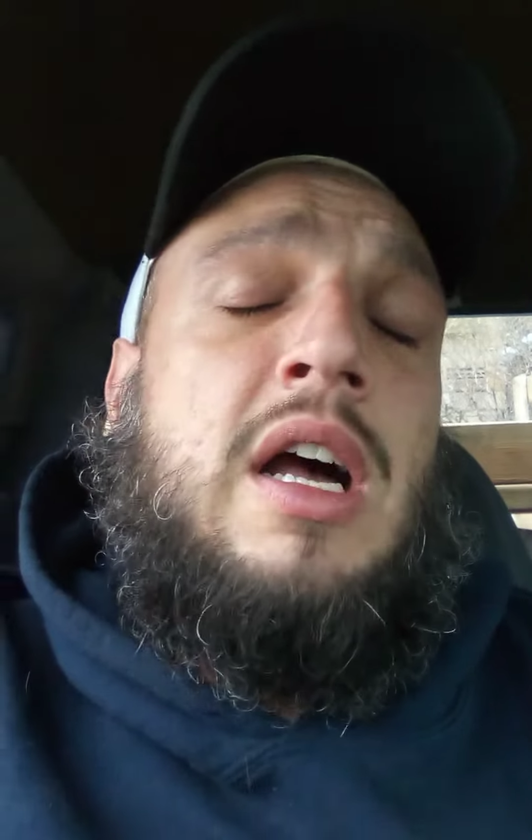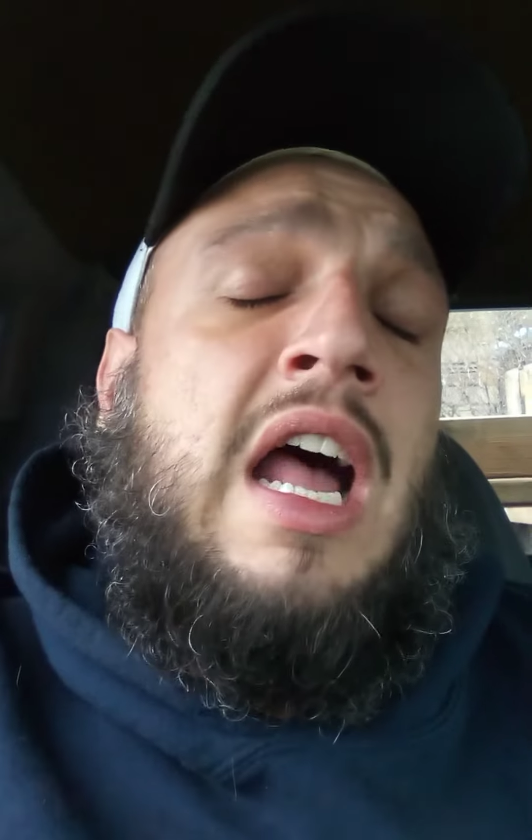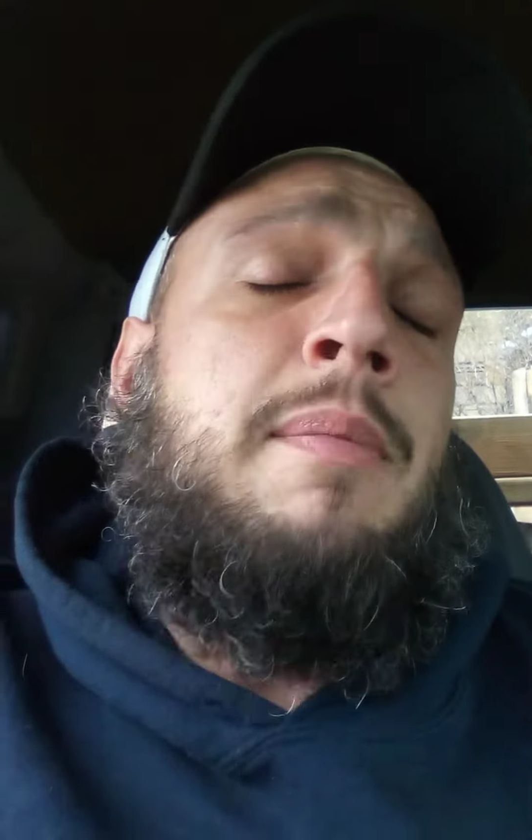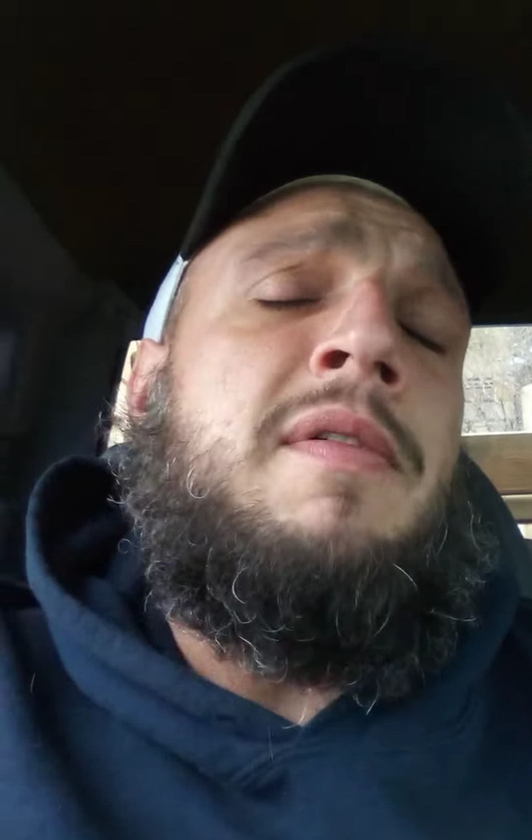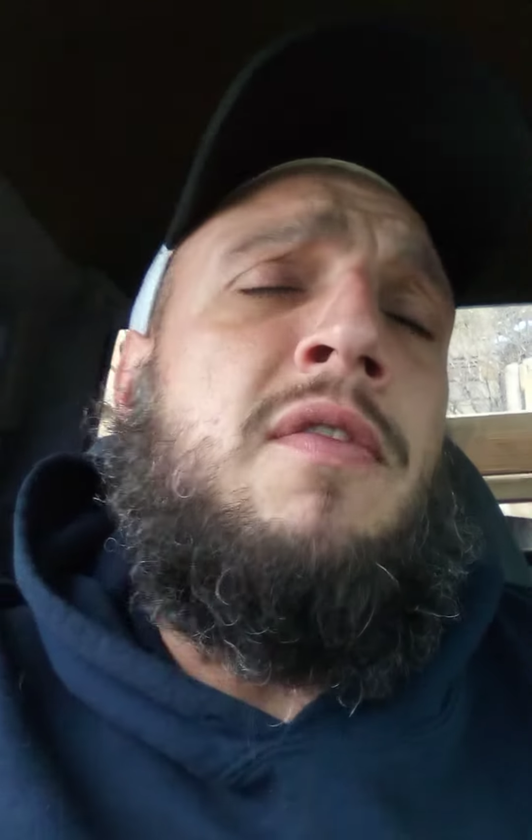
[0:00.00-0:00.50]

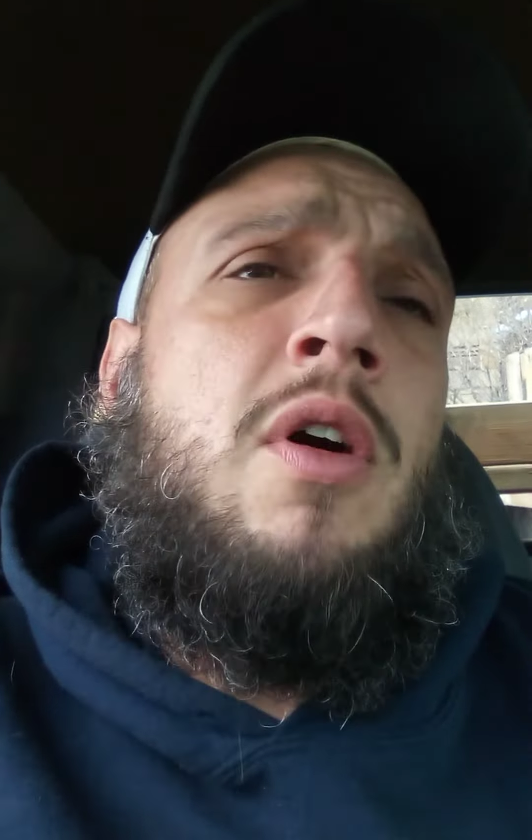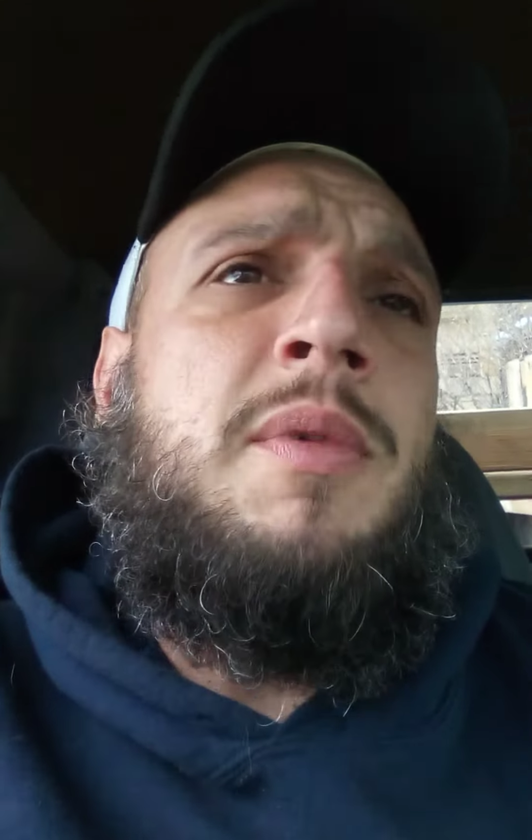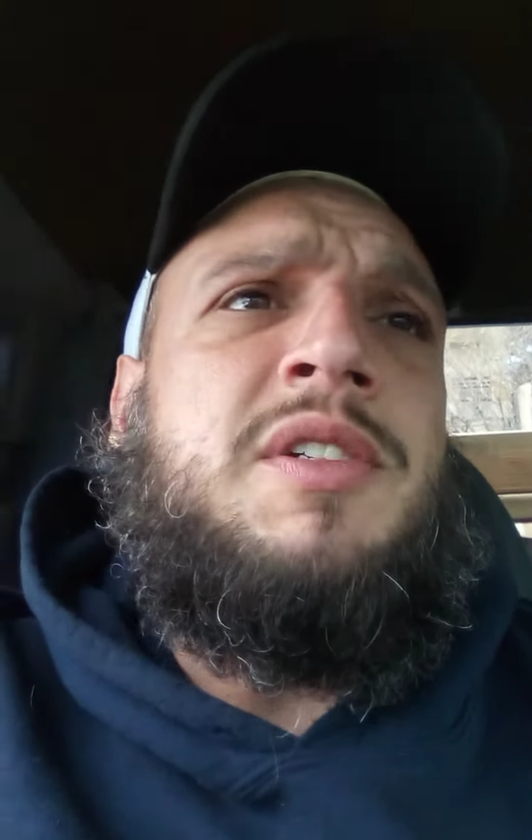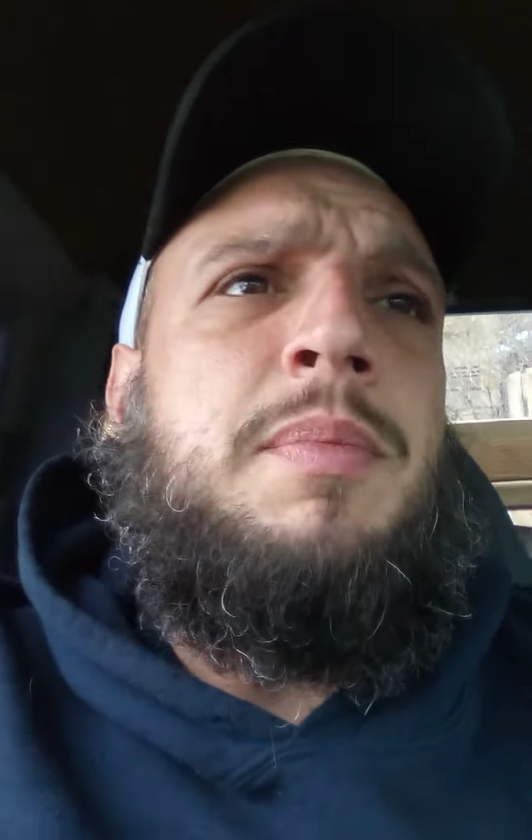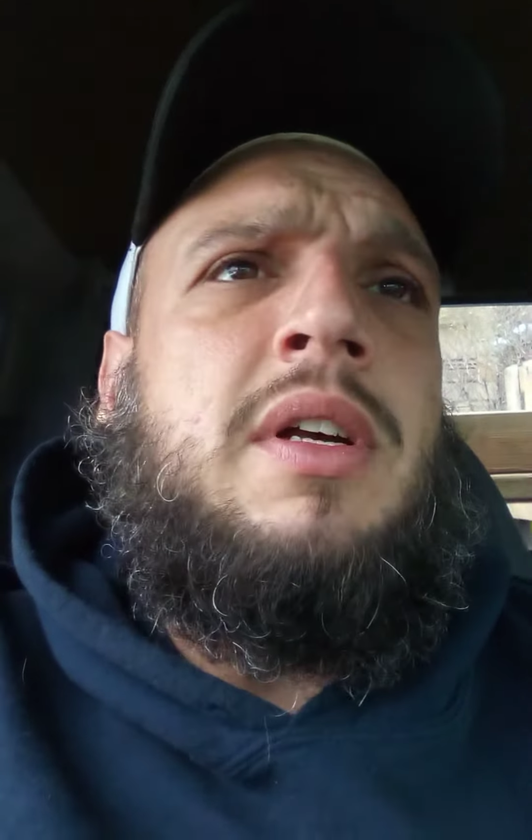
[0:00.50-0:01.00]
high
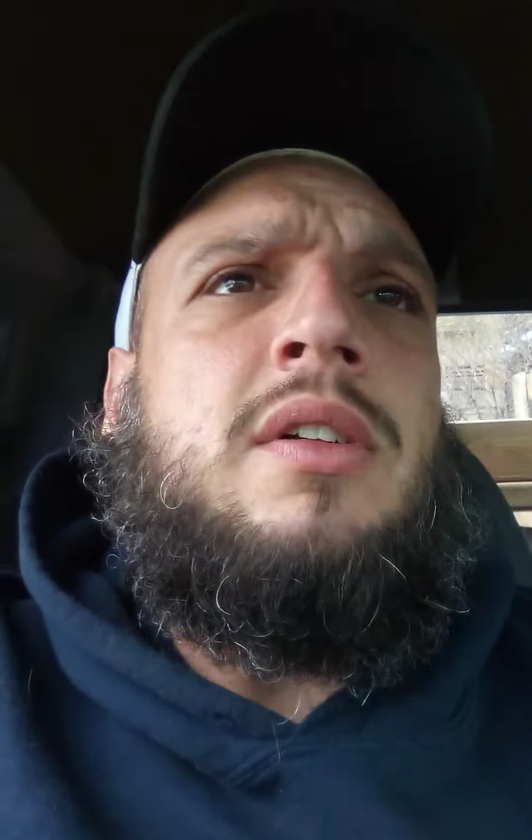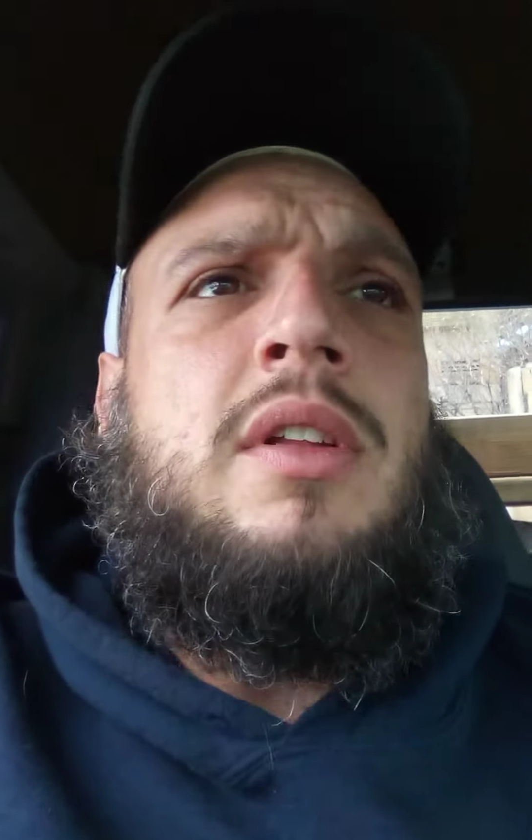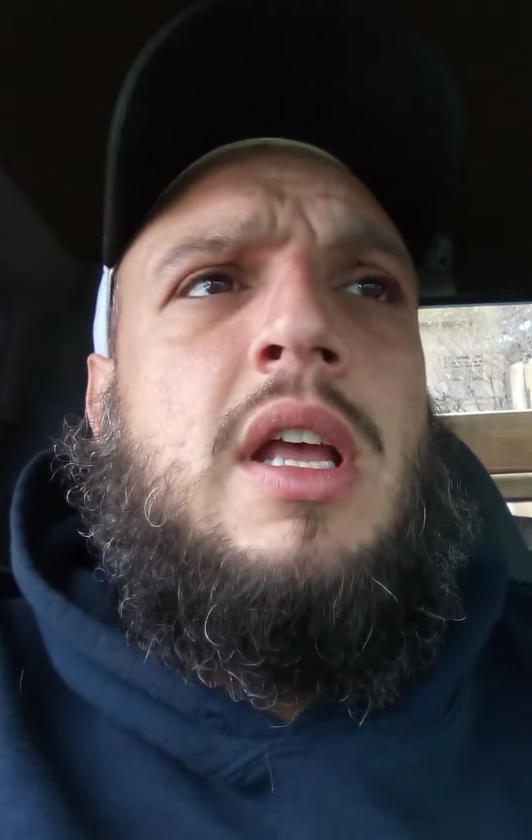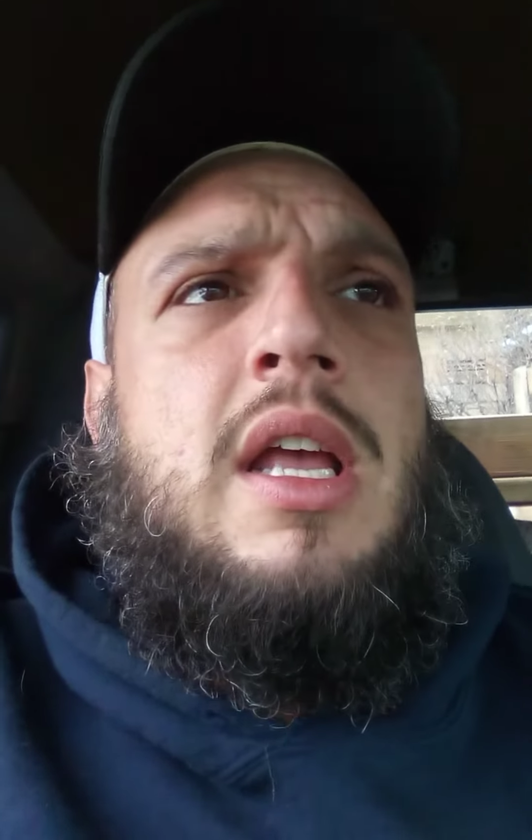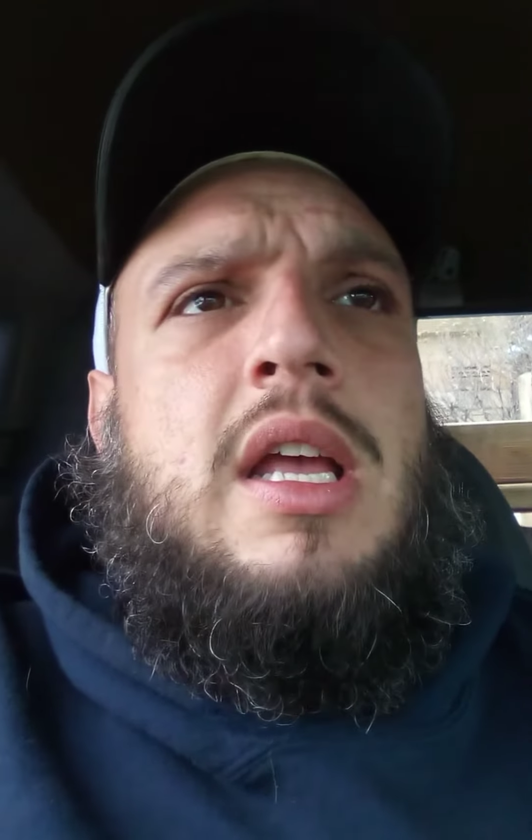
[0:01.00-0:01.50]
performance build.